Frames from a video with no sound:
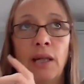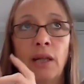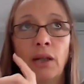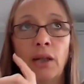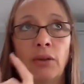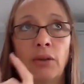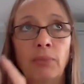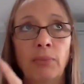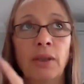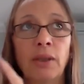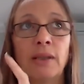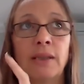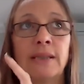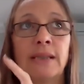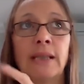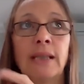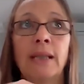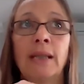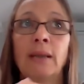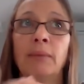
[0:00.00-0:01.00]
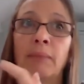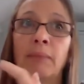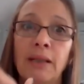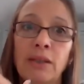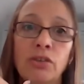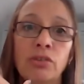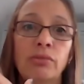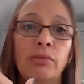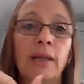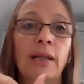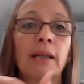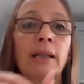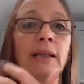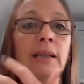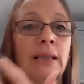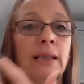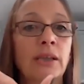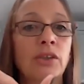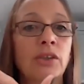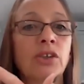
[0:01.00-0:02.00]
community, mentoring,
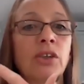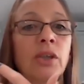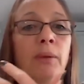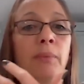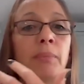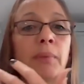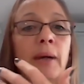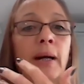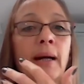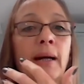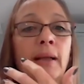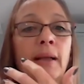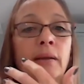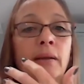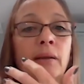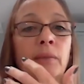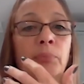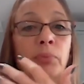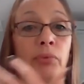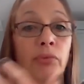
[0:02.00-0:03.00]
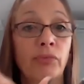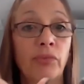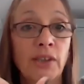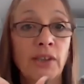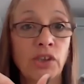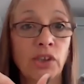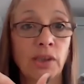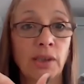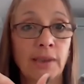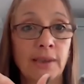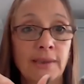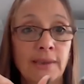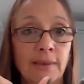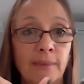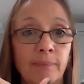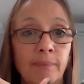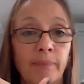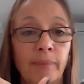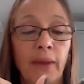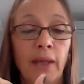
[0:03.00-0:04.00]
leadership, and
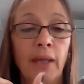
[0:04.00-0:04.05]
professionalism.